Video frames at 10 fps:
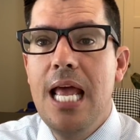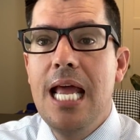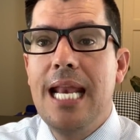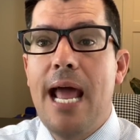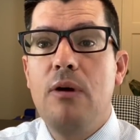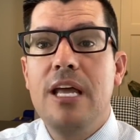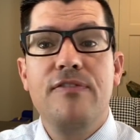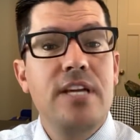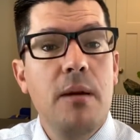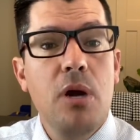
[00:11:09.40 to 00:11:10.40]
Now, if
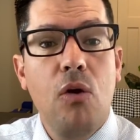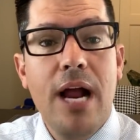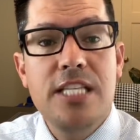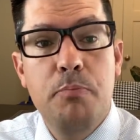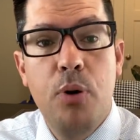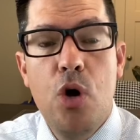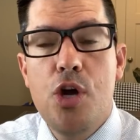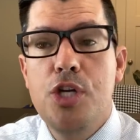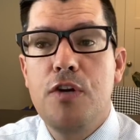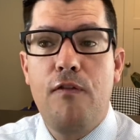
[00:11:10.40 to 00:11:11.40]
Democrats
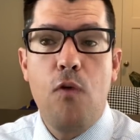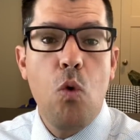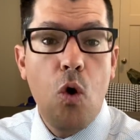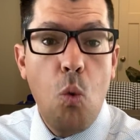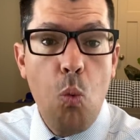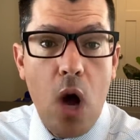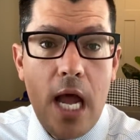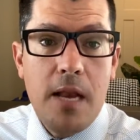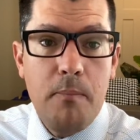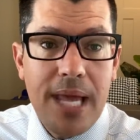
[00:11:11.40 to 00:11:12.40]
push for
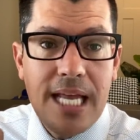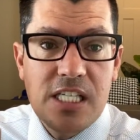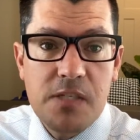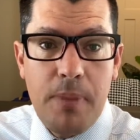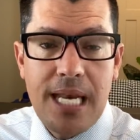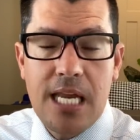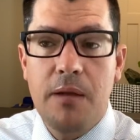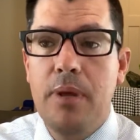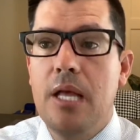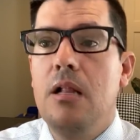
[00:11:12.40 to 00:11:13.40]
one big spending
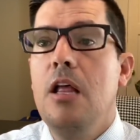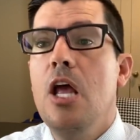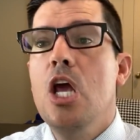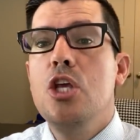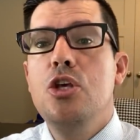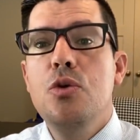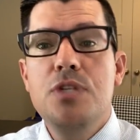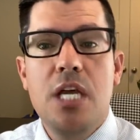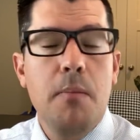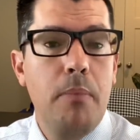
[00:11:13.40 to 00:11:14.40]
bill
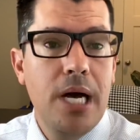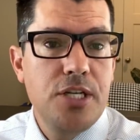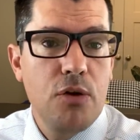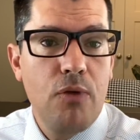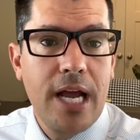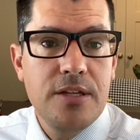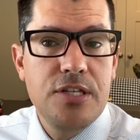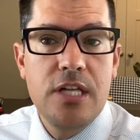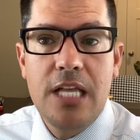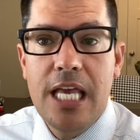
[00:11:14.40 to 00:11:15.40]
using budget
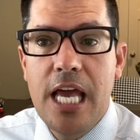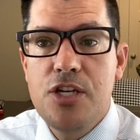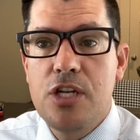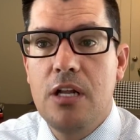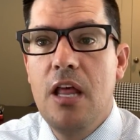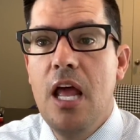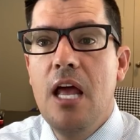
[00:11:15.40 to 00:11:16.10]
reconciliation,